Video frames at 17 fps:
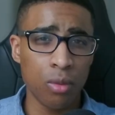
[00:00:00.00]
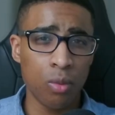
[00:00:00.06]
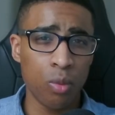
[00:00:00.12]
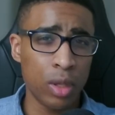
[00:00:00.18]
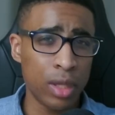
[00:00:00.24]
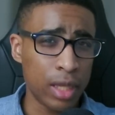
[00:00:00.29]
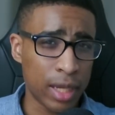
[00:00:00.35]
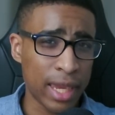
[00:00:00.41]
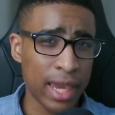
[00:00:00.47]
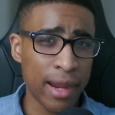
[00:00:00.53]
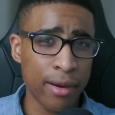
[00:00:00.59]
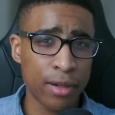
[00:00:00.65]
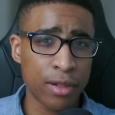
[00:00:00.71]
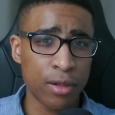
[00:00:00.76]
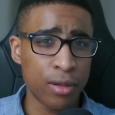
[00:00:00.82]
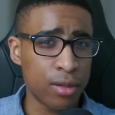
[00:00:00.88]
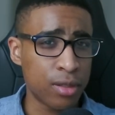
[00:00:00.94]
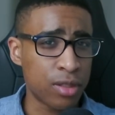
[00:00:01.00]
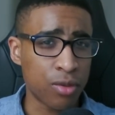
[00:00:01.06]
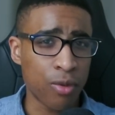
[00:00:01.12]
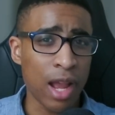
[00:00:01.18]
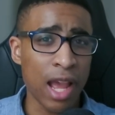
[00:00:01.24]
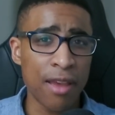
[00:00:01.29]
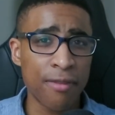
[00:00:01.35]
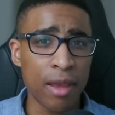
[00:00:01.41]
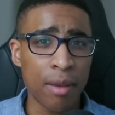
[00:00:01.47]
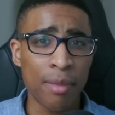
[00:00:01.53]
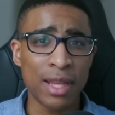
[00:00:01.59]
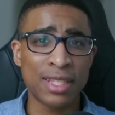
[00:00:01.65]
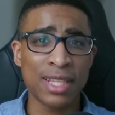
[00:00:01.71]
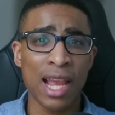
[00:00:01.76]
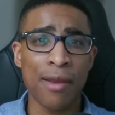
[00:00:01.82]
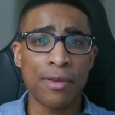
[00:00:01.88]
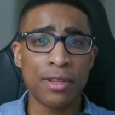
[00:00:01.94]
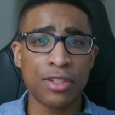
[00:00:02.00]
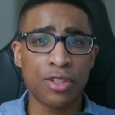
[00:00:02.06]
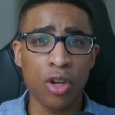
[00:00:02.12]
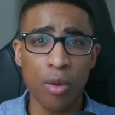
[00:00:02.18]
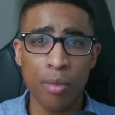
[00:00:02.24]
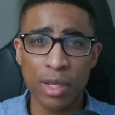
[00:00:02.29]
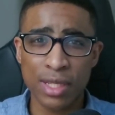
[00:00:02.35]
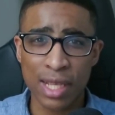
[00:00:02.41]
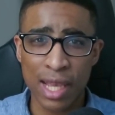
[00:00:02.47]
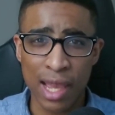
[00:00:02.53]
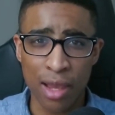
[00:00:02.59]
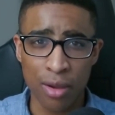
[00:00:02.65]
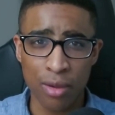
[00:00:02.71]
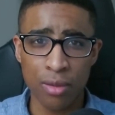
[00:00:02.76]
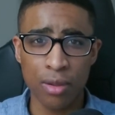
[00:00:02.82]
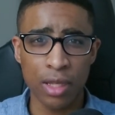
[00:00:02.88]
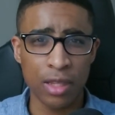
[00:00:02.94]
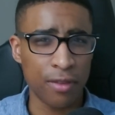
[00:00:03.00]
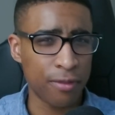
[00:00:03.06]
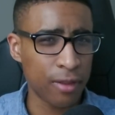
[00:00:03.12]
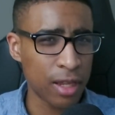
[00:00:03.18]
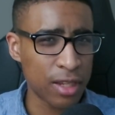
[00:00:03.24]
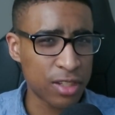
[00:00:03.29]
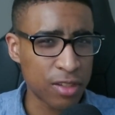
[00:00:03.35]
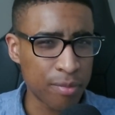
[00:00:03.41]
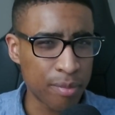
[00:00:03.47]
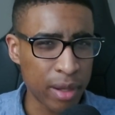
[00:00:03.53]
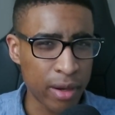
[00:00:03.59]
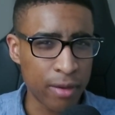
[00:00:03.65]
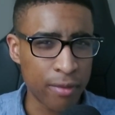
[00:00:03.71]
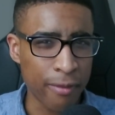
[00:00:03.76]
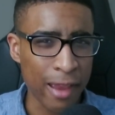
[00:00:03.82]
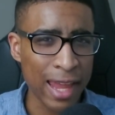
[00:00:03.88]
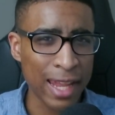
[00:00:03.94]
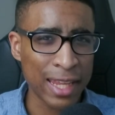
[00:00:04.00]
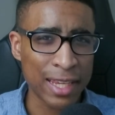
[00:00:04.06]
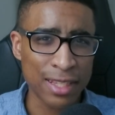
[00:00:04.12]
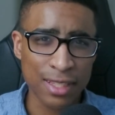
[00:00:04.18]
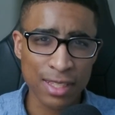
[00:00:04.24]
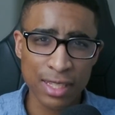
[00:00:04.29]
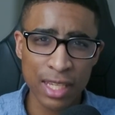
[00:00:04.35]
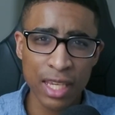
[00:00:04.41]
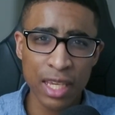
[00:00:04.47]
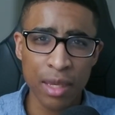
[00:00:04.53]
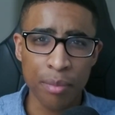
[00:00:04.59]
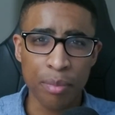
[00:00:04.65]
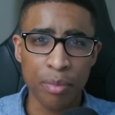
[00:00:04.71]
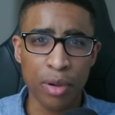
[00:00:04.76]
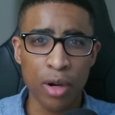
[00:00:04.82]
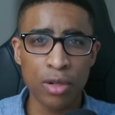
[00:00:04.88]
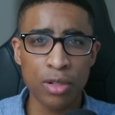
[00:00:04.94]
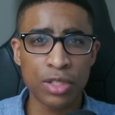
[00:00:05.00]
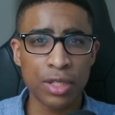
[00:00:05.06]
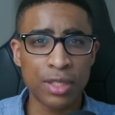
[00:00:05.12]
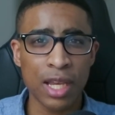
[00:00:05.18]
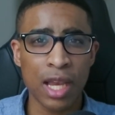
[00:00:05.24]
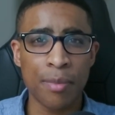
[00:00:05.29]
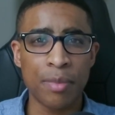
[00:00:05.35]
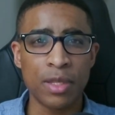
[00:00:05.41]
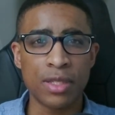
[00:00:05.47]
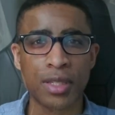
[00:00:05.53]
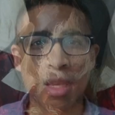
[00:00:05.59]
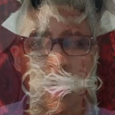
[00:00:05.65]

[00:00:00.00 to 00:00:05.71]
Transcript: When the characters arrive at my tyrant's domicile in the flush of Barren Valley and see him perched atop his